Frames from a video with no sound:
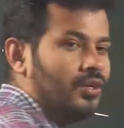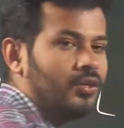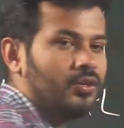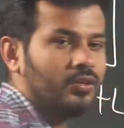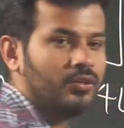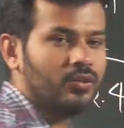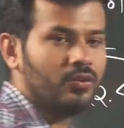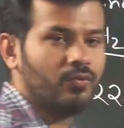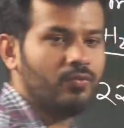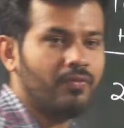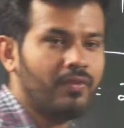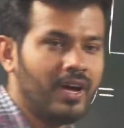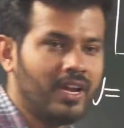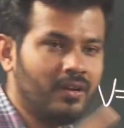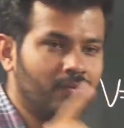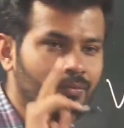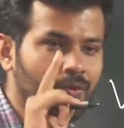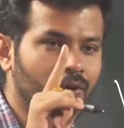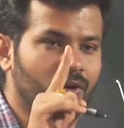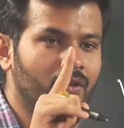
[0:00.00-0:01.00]
So 1
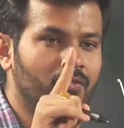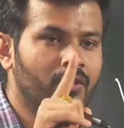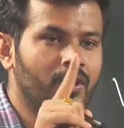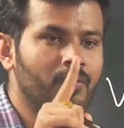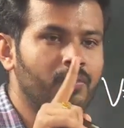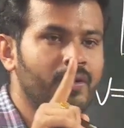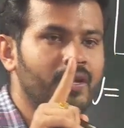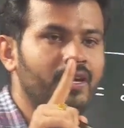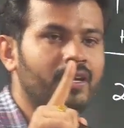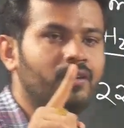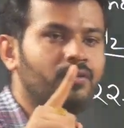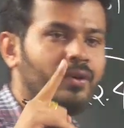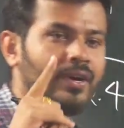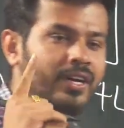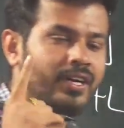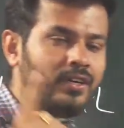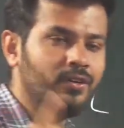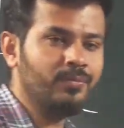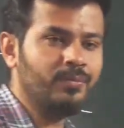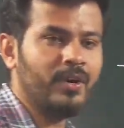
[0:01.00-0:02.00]
mole will be
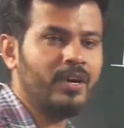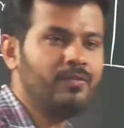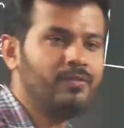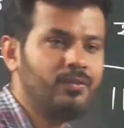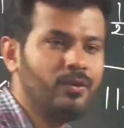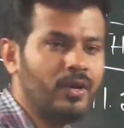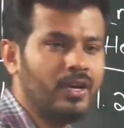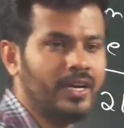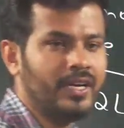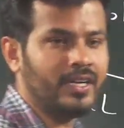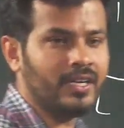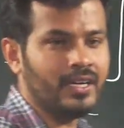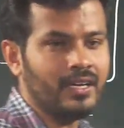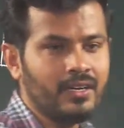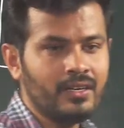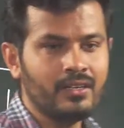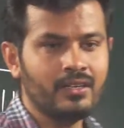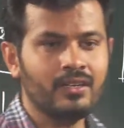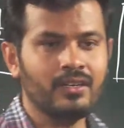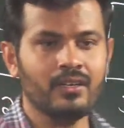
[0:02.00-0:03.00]
22.4 liter.
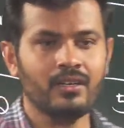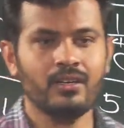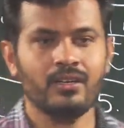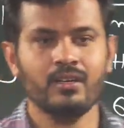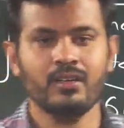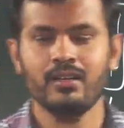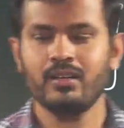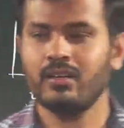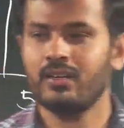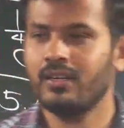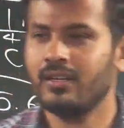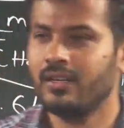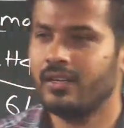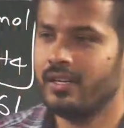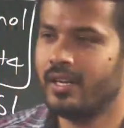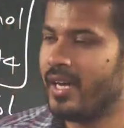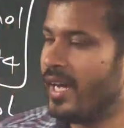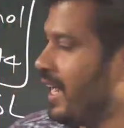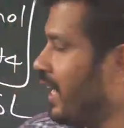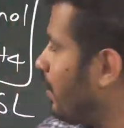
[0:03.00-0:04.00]

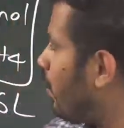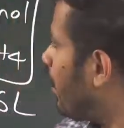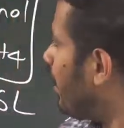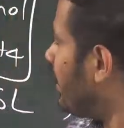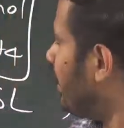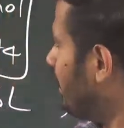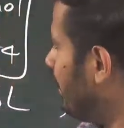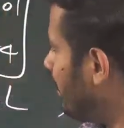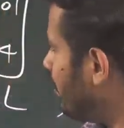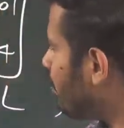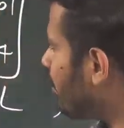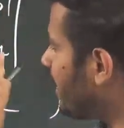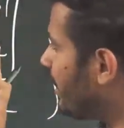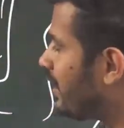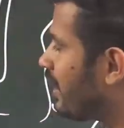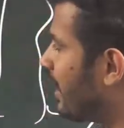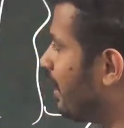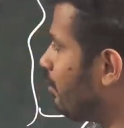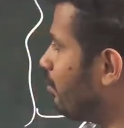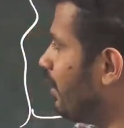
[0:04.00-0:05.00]
Accordingly, you can
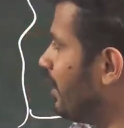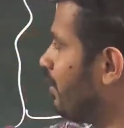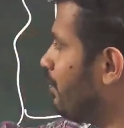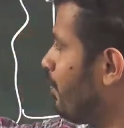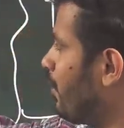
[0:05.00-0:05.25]
calculate for